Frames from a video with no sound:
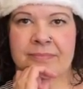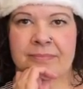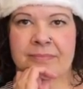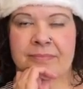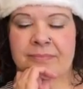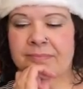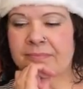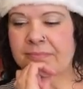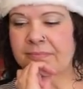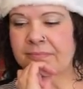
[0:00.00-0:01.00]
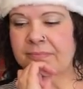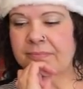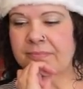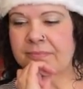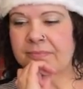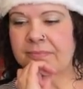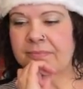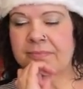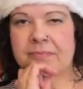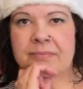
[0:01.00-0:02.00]

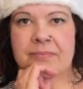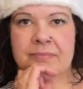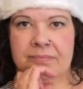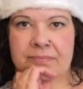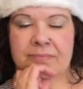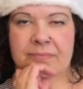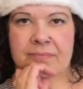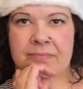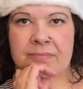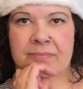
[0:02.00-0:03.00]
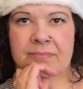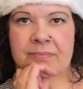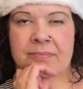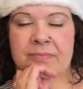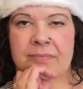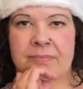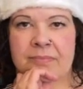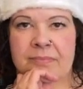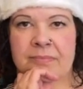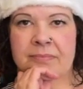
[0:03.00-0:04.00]

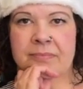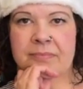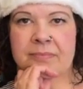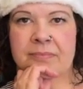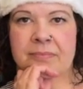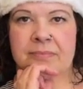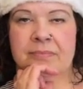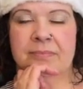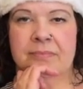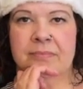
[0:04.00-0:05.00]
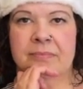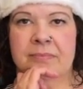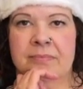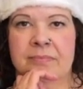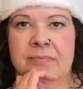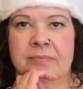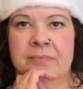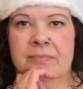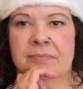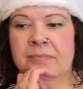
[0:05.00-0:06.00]

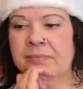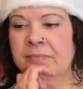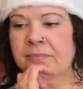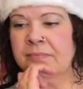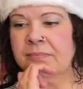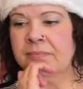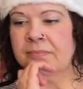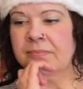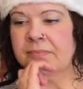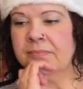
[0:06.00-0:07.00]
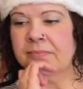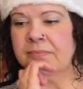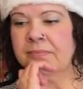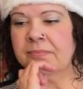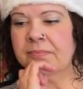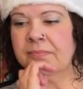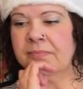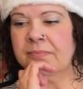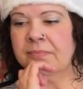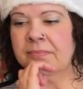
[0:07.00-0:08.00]
[no speech]